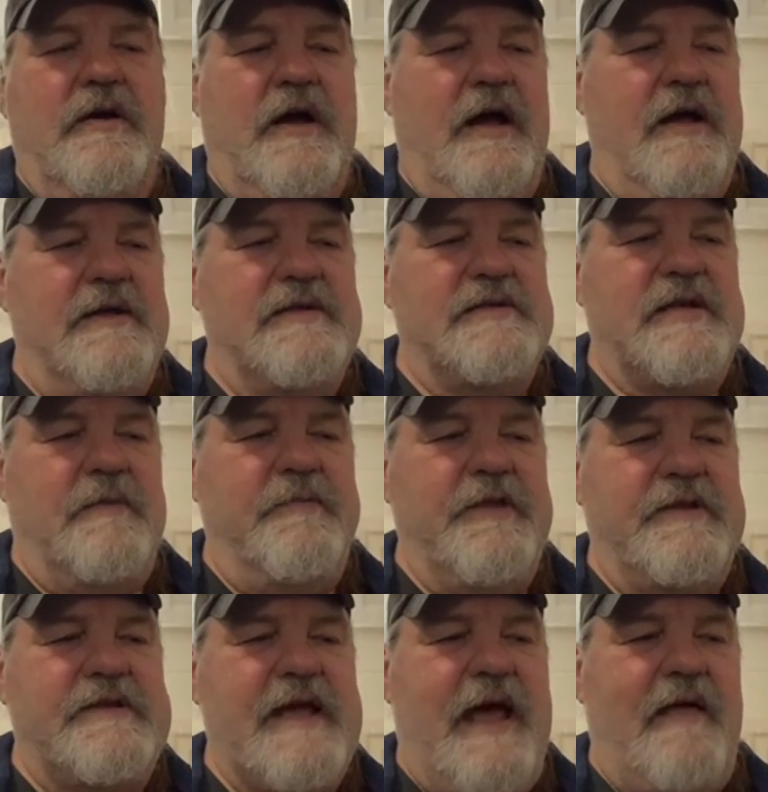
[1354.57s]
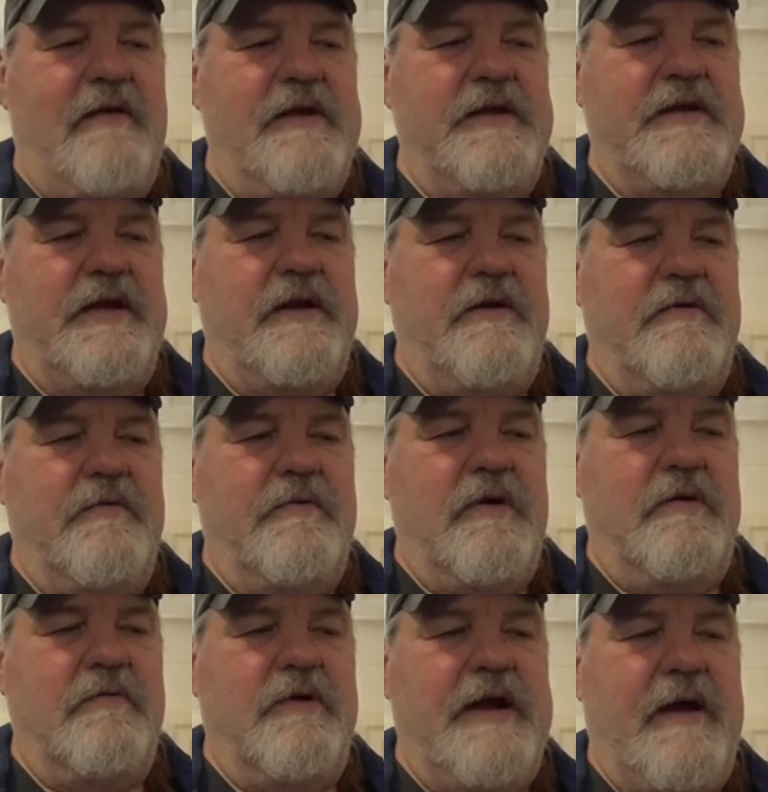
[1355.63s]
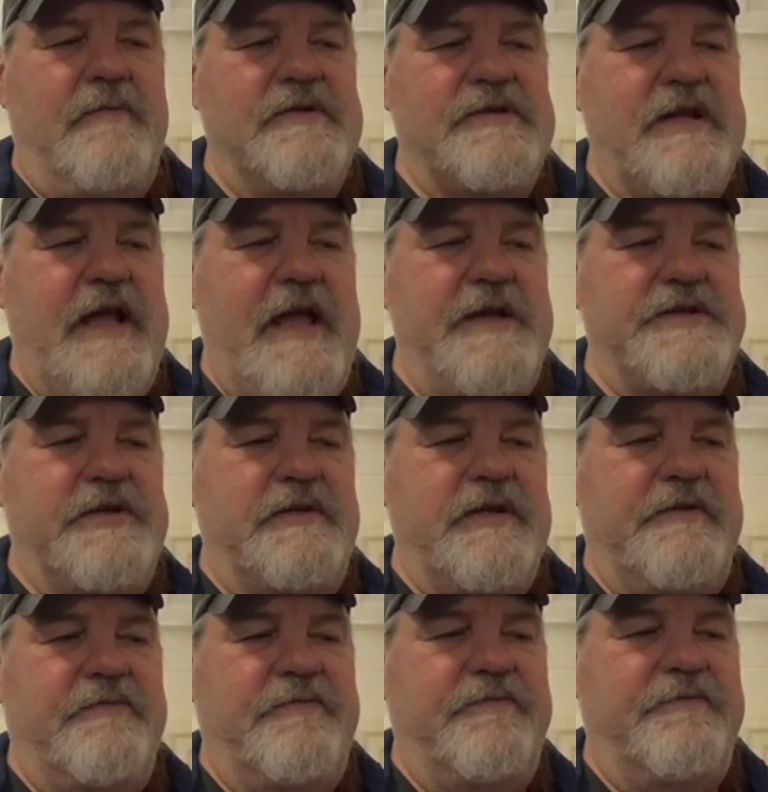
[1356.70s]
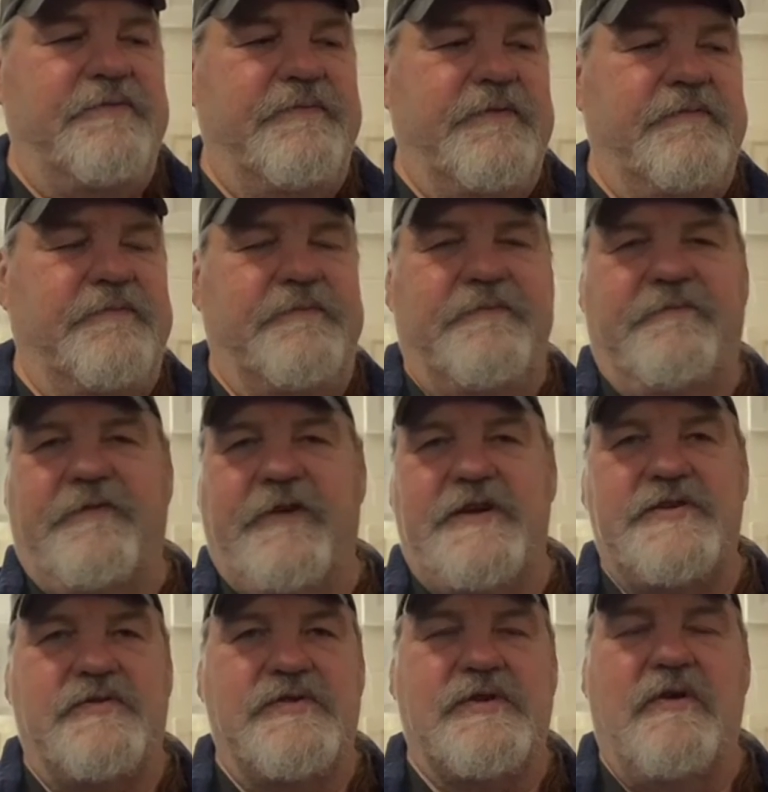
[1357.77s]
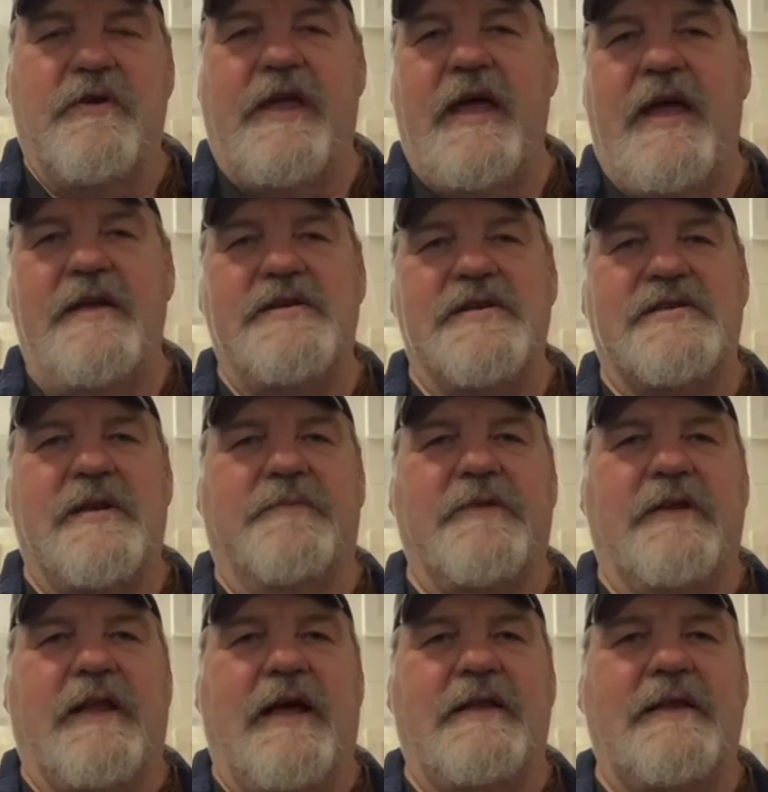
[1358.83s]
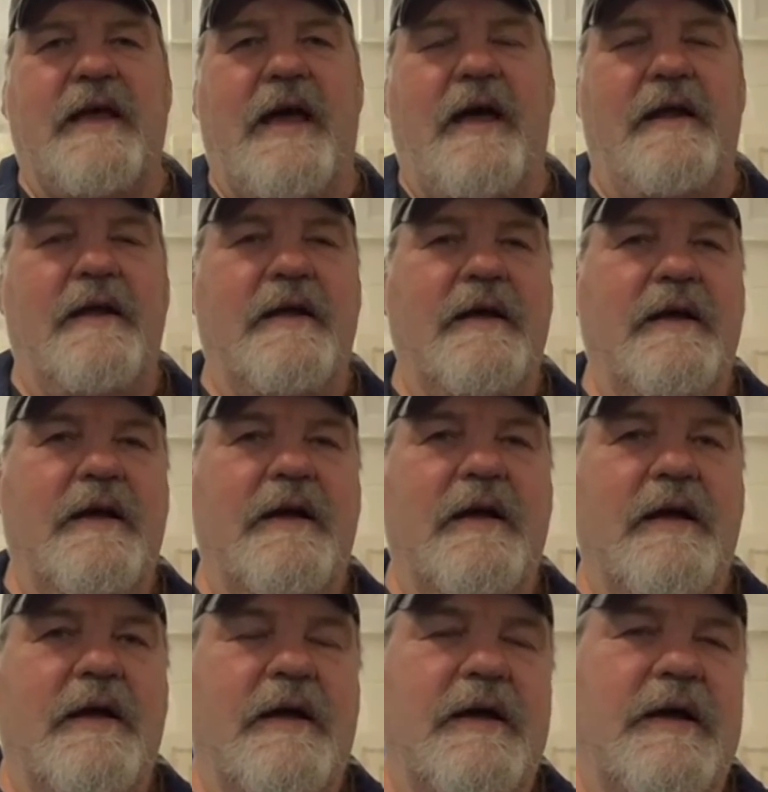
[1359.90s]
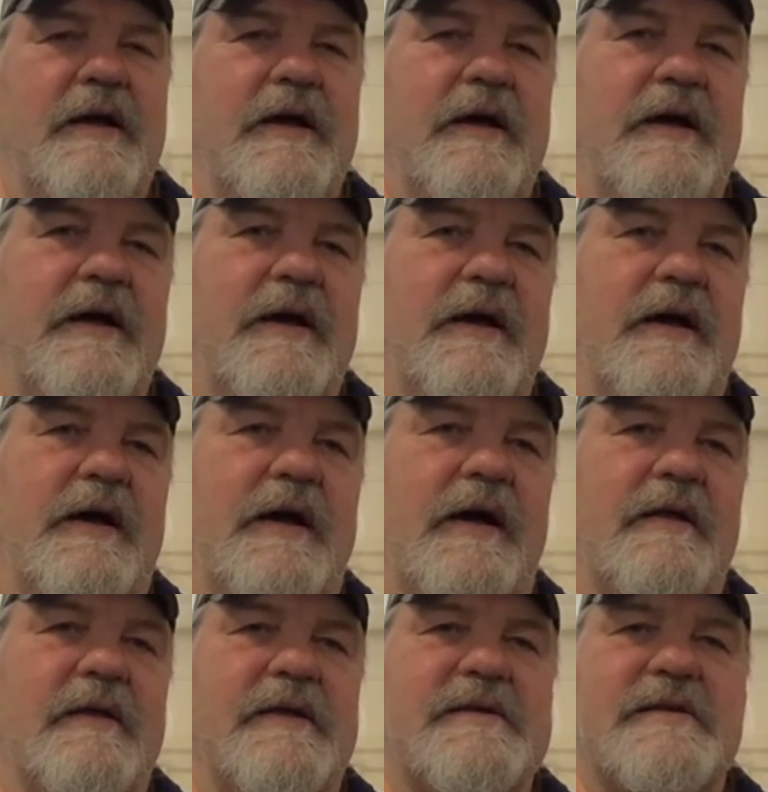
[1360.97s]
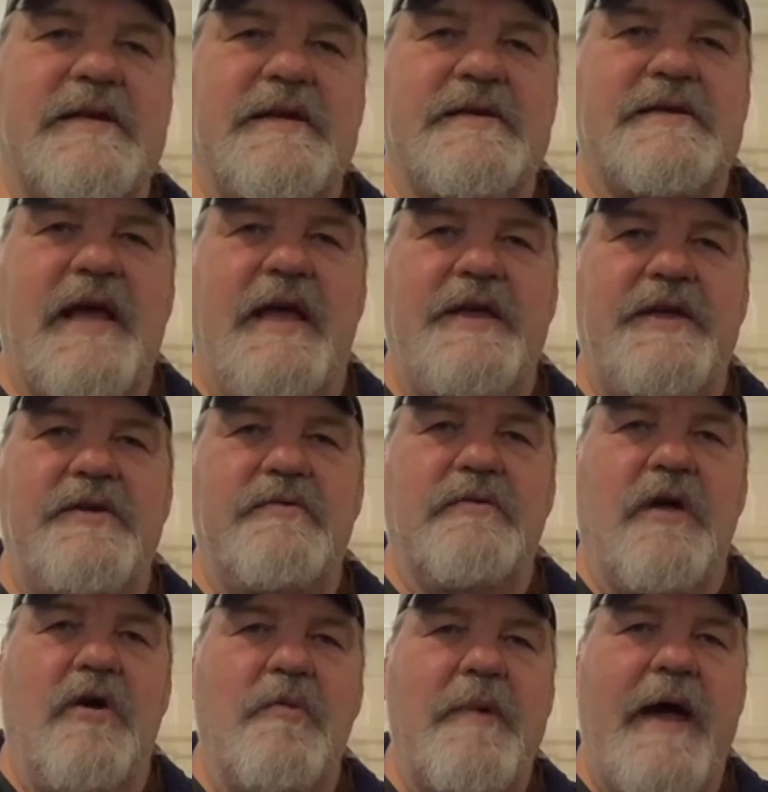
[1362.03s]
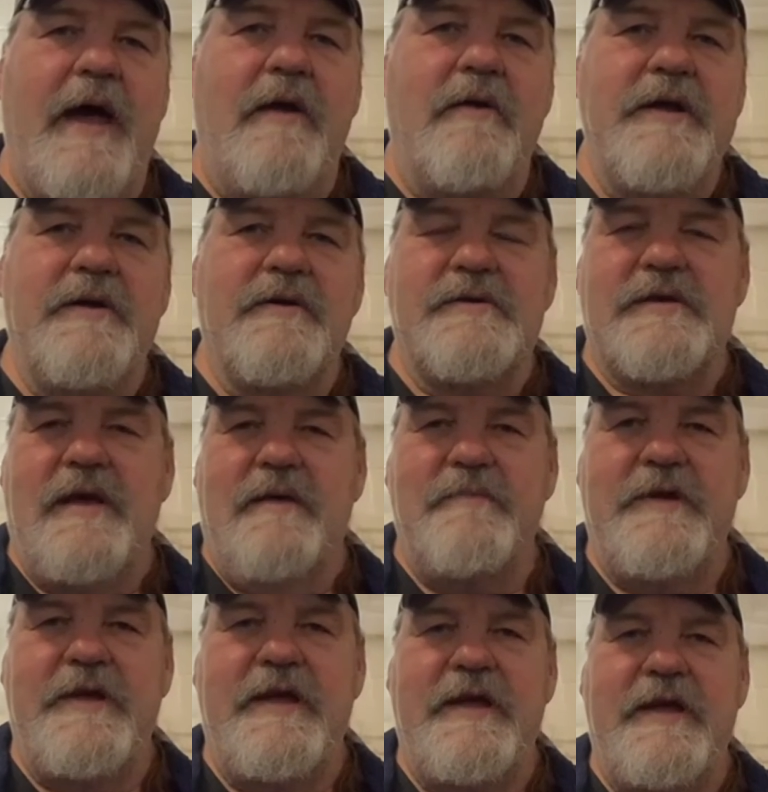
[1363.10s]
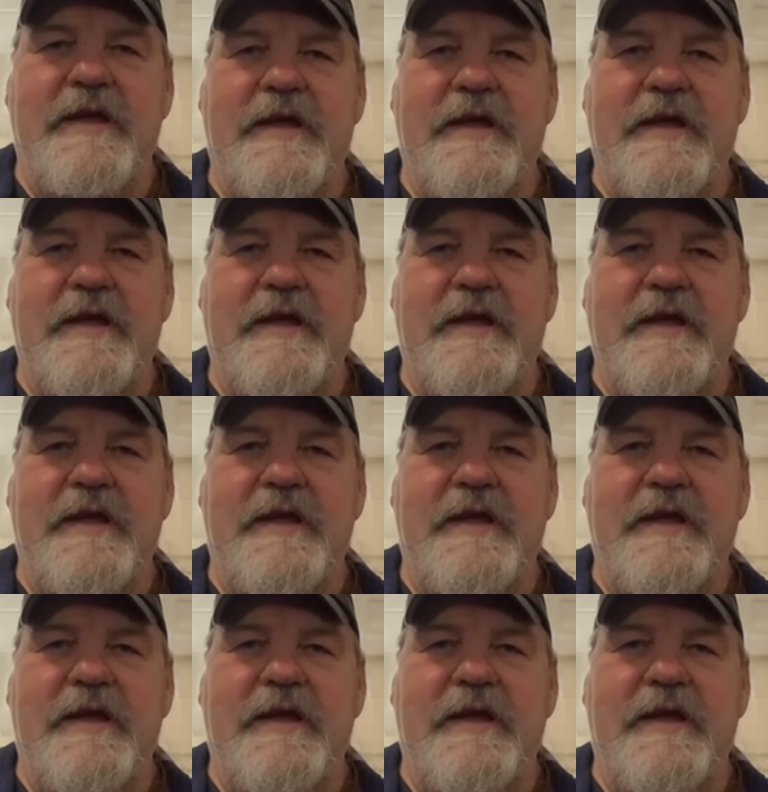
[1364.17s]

uh, some of the talent. You know, when I was an agent, if finish was okay, just something like that. Uh, let's see, is that ULO battery or is that me?